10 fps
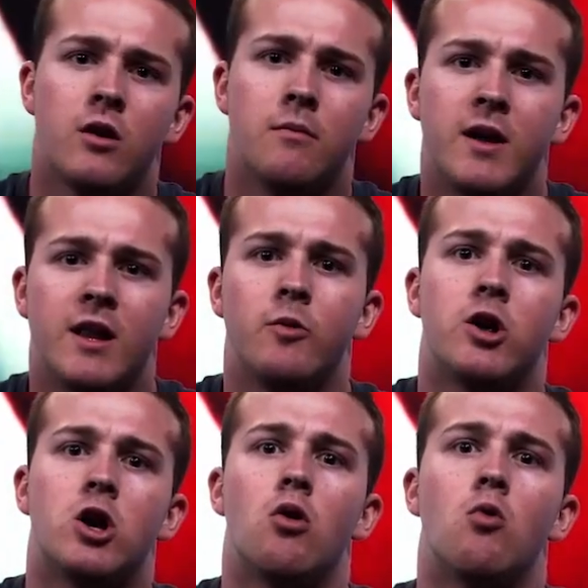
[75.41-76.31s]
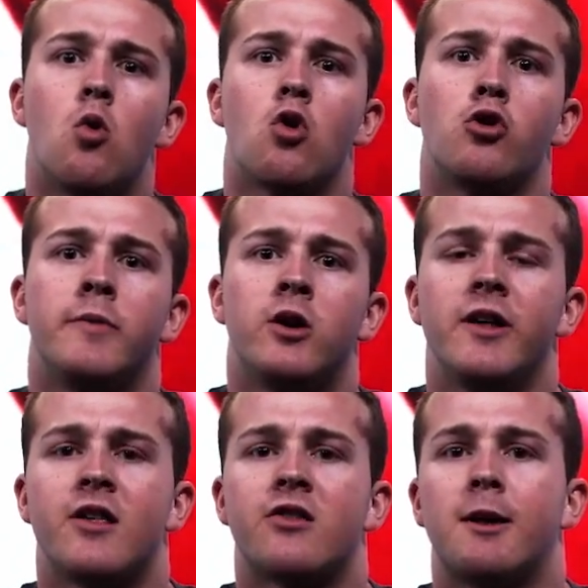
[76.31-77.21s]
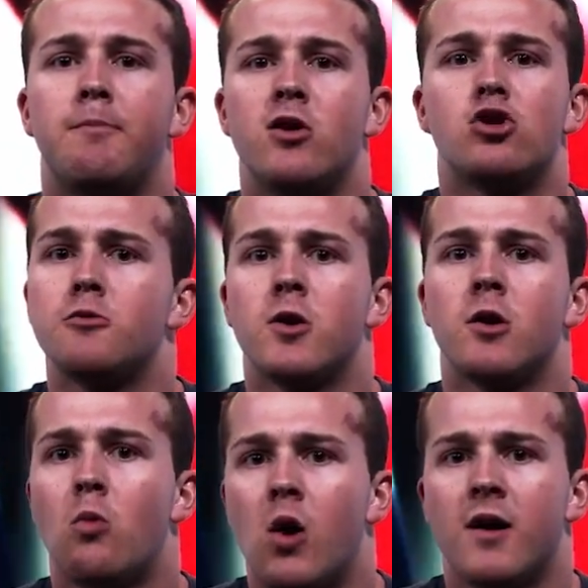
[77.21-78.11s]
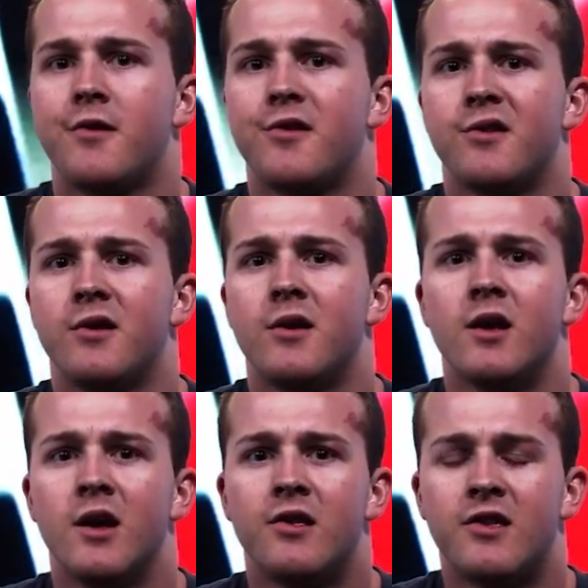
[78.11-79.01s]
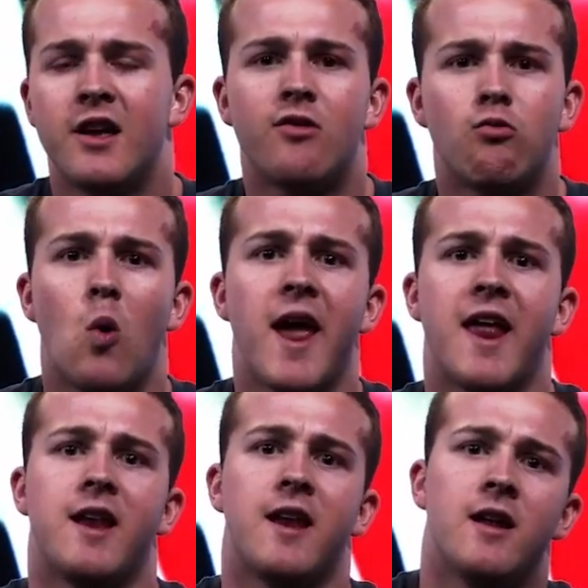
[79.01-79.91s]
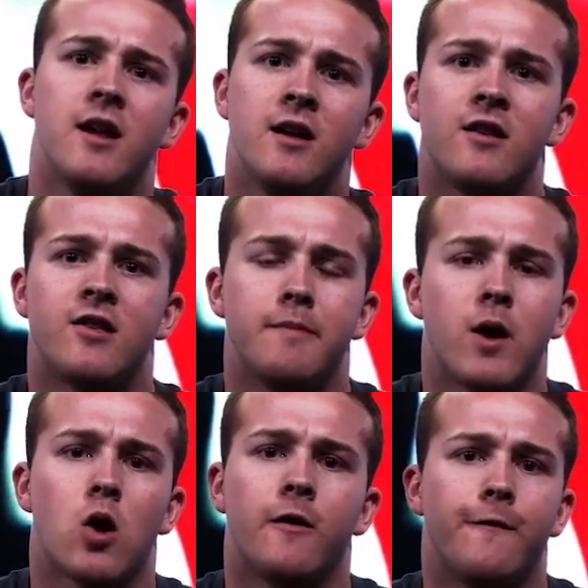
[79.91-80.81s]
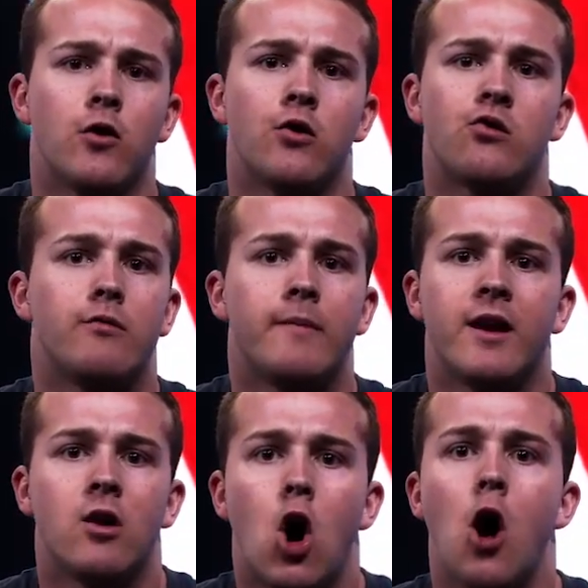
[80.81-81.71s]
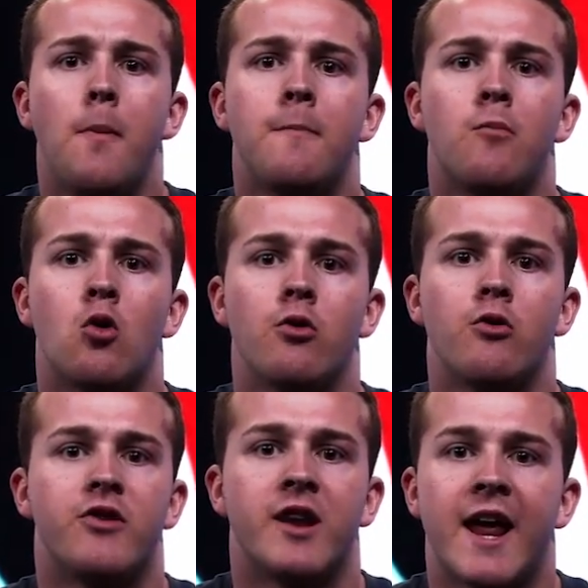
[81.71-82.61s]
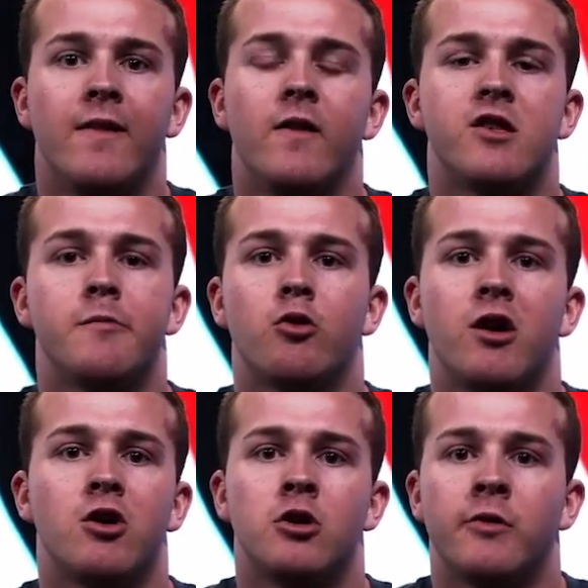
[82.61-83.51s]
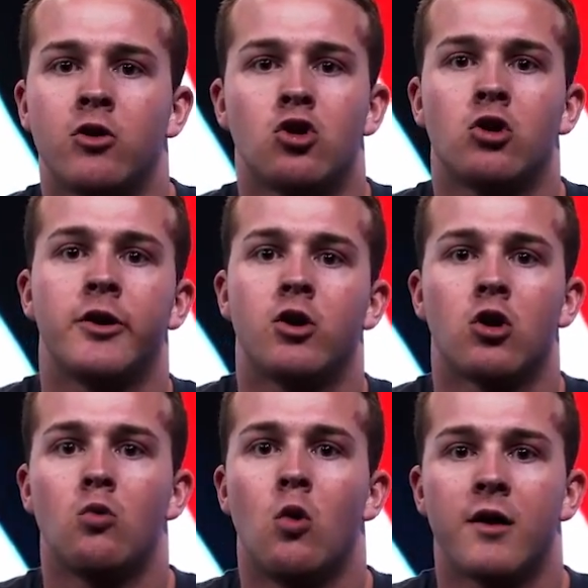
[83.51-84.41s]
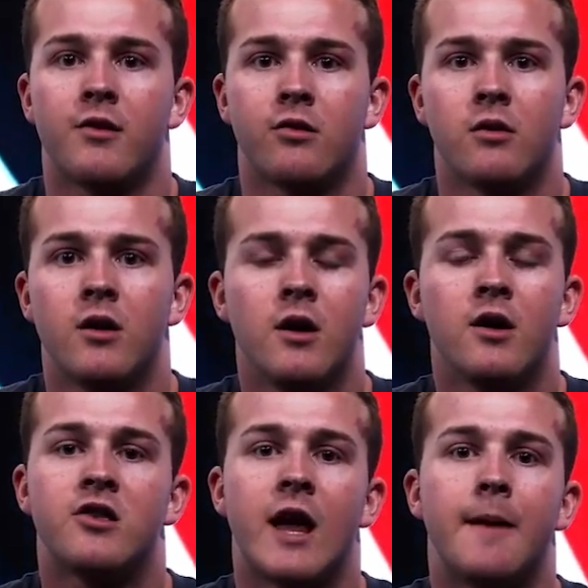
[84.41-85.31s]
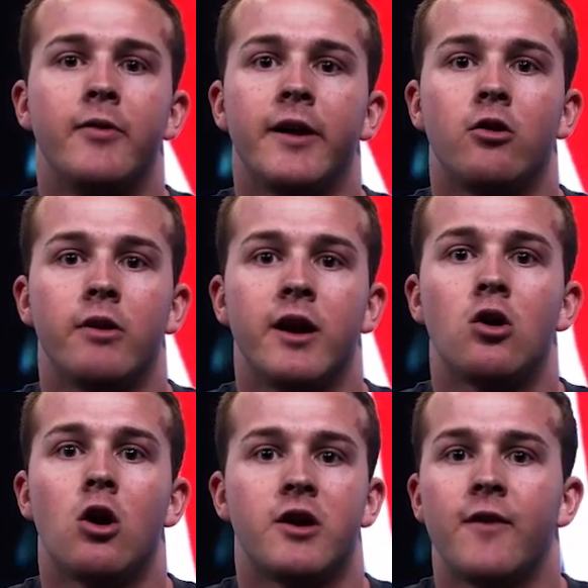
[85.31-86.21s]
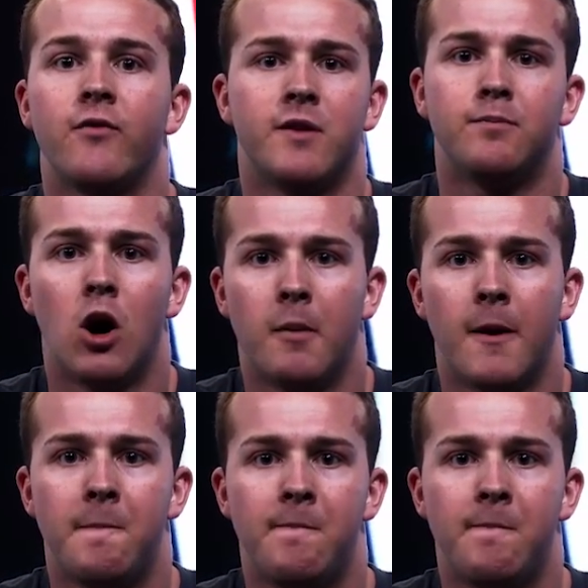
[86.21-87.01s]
mean that we go to war in the Middle East like Ben Shapiro wants? Since when does America first mean open borders and endless immigration like Charlie Kirk wants, stapling a green card to every diploma?